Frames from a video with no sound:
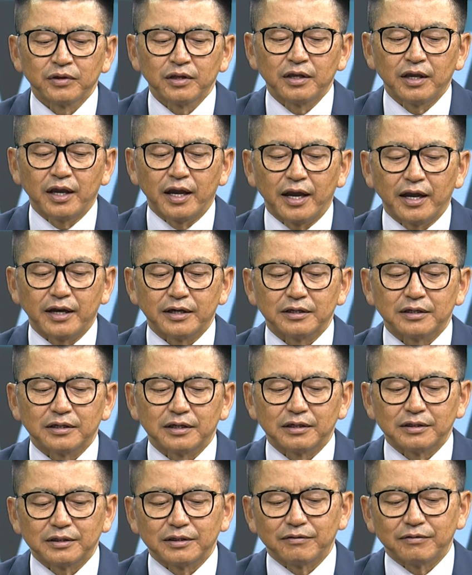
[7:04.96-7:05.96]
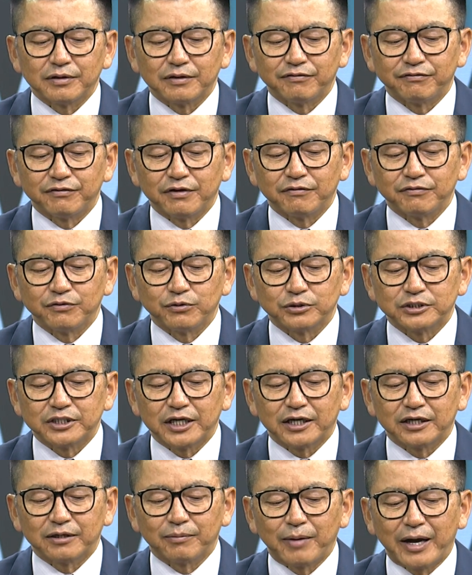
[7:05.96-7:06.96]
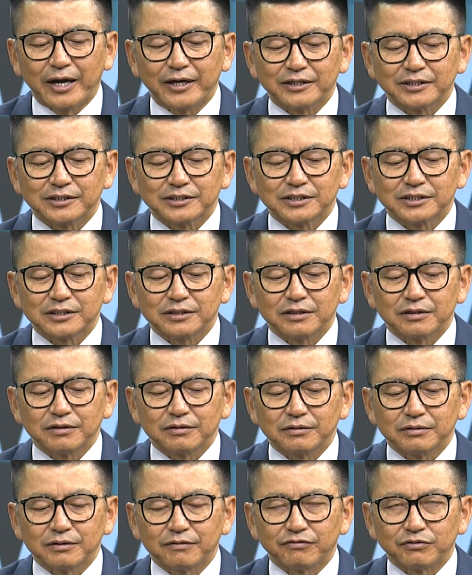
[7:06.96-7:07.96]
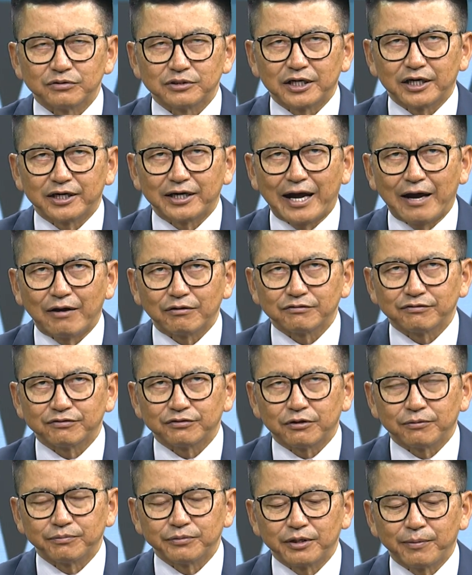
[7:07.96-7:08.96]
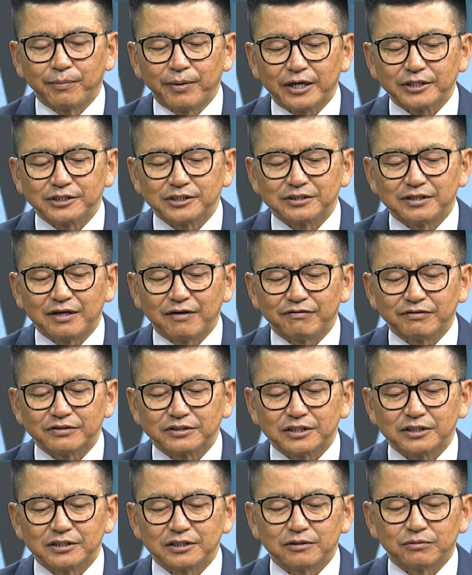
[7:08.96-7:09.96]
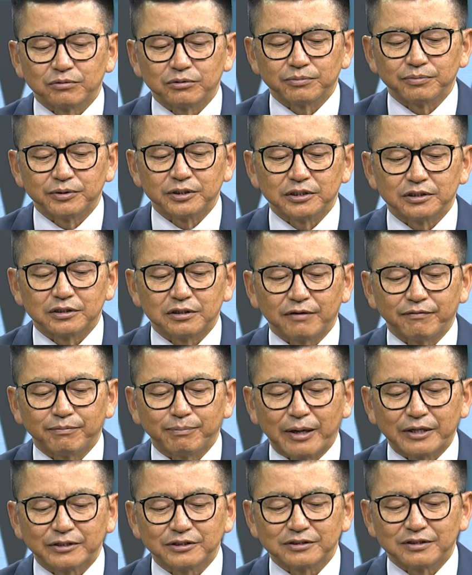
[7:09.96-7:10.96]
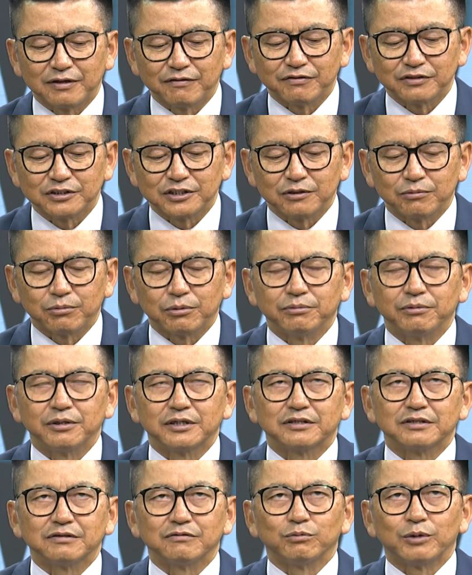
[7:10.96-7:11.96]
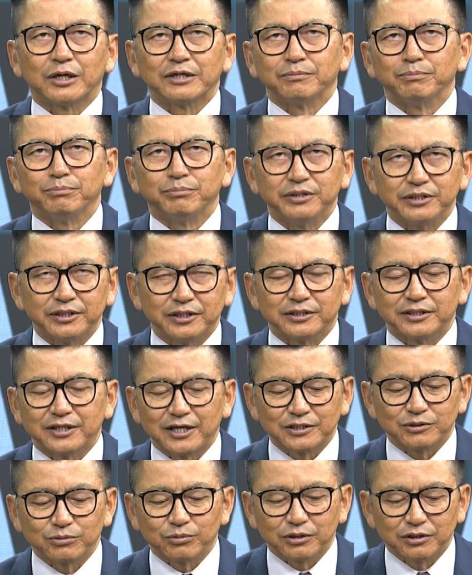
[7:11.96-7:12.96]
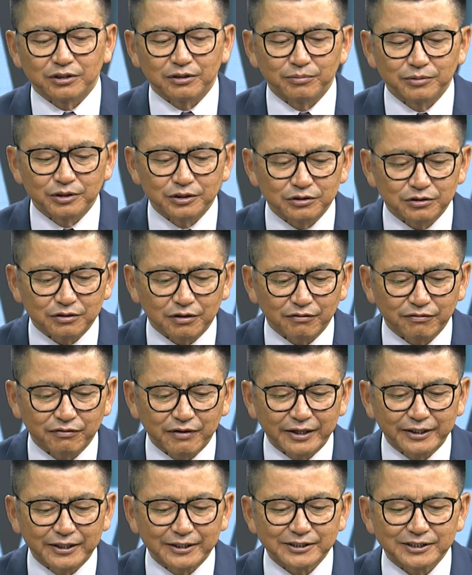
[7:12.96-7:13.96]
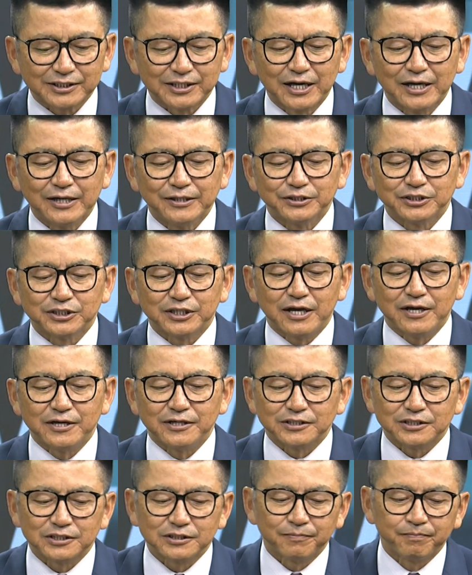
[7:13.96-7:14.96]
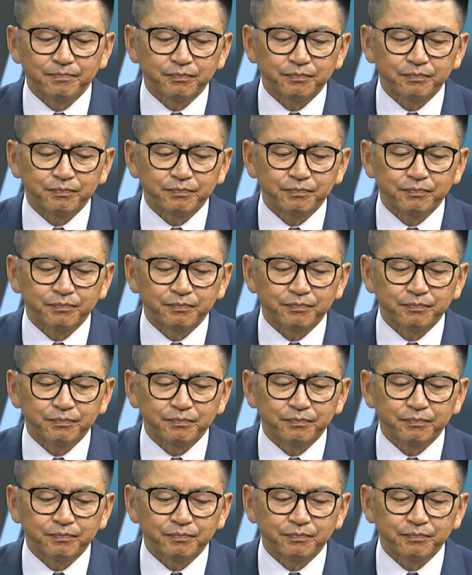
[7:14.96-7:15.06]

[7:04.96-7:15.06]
and if you take it minus, if you take it out from the budget deficit, it will be the budget deficit will be at 1 billion. That's what the Minister of Finance says.